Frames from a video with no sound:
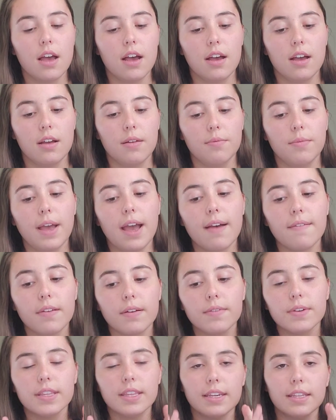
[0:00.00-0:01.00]
Have
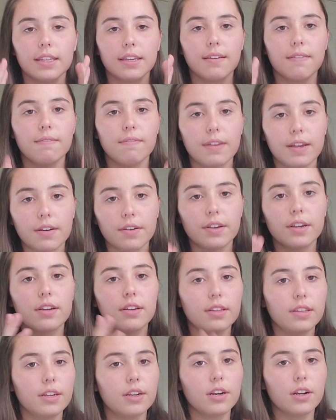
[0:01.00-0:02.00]
everything in like a very
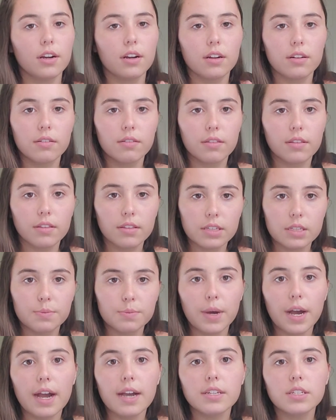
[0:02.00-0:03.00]
clear
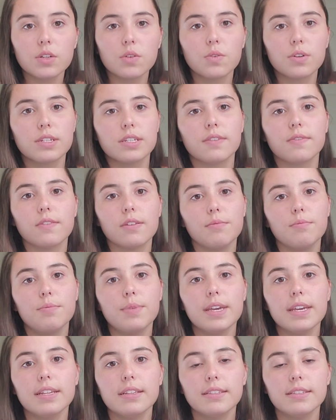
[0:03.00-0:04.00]
spot or different
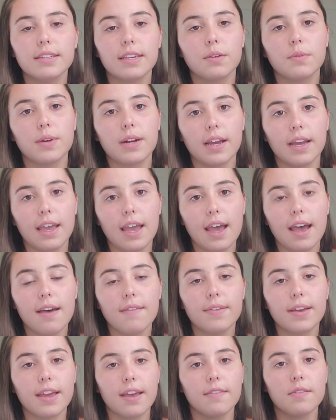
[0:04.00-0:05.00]
bins like what I
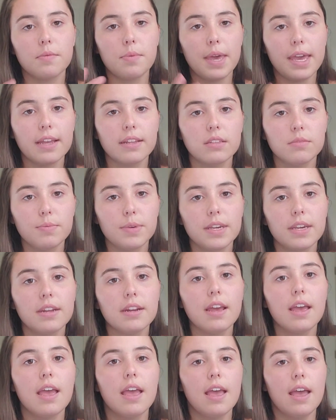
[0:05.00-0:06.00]
have. I have a pants
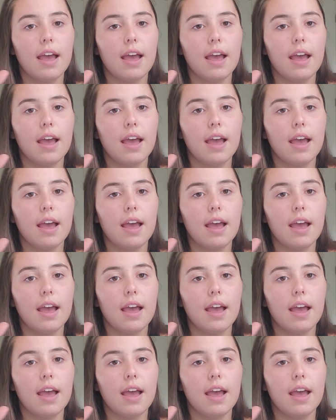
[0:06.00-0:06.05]
bin.